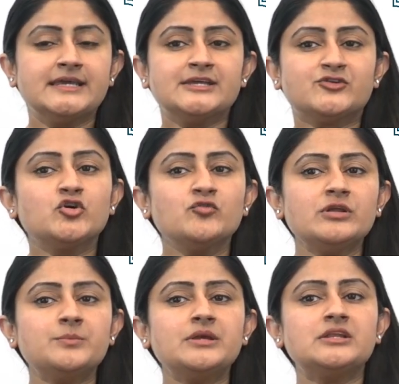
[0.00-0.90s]
You
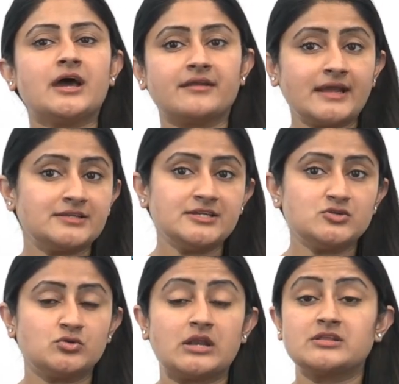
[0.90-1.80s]
will be directed
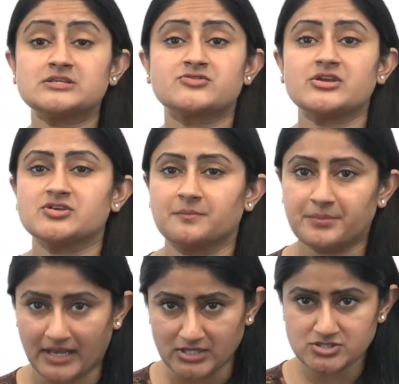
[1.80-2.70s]
to the registration
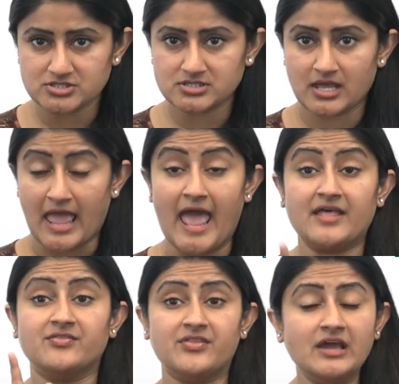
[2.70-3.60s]
page
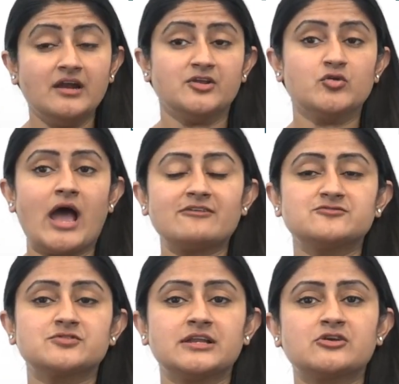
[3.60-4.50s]
and there you have
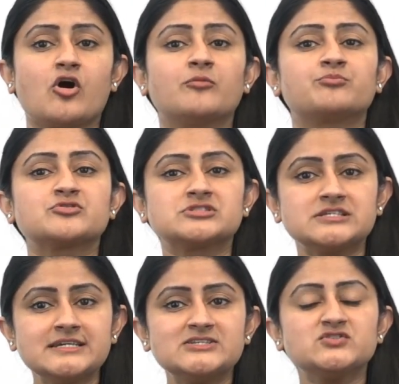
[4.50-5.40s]
to click on
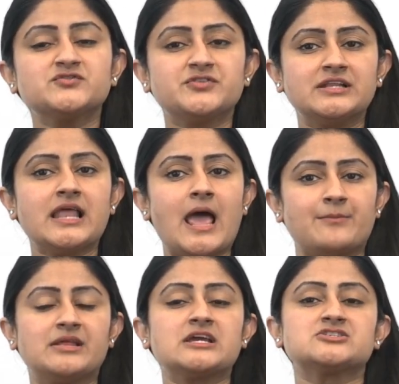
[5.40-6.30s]
proceed to fill
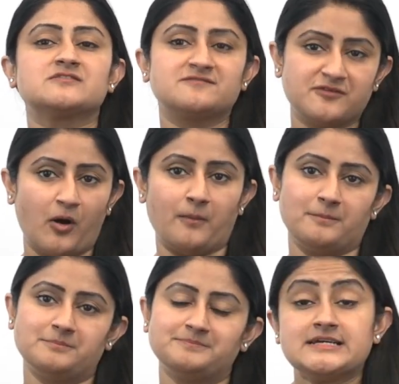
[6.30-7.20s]
application
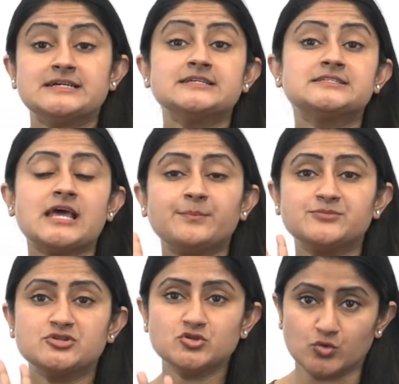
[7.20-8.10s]
form. Step
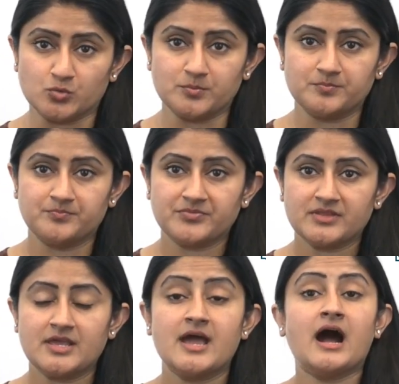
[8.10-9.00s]
2.
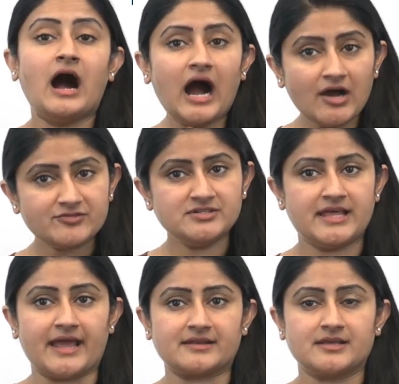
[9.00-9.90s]
After
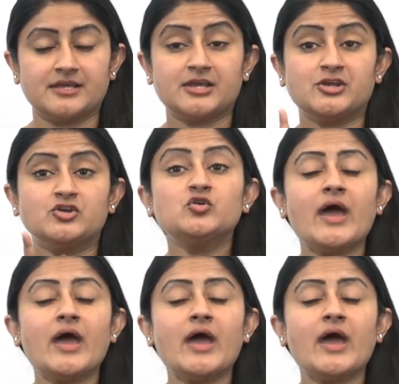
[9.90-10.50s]
that, you